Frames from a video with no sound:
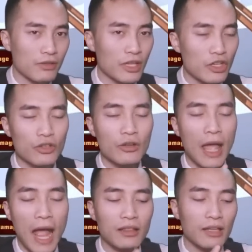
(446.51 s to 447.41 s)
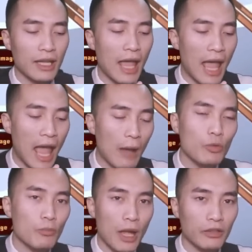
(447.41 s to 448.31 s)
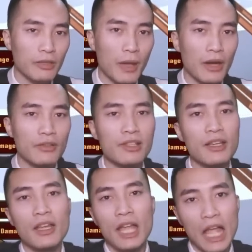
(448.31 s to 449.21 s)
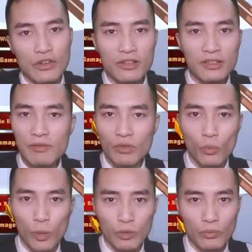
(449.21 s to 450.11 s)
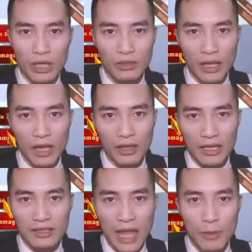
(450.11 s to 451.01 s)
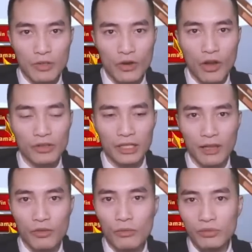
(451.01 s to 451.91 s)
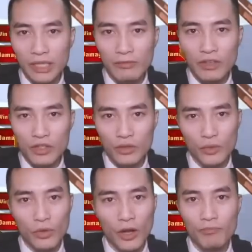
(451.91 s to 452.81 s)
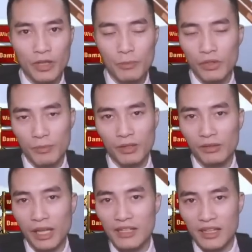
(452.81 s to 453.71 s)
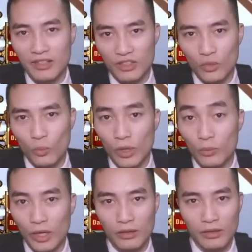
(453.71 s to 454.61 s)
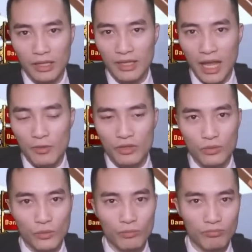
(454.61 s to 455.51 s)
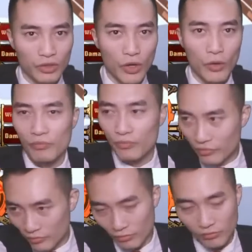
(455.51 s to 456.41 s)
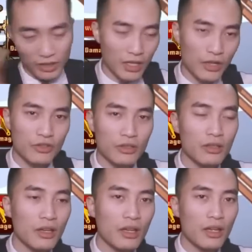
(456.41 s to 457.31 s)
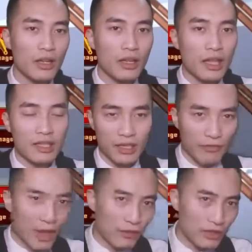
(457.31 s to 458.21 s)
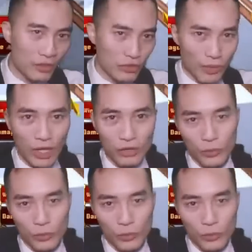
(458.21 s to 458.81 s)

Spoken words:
They should act like abnormality battles and just leave the win rate and damage on. If you leave these 2 on, people can be lazy and still win rate and damage through, the dungeon, instead of having to drag through it.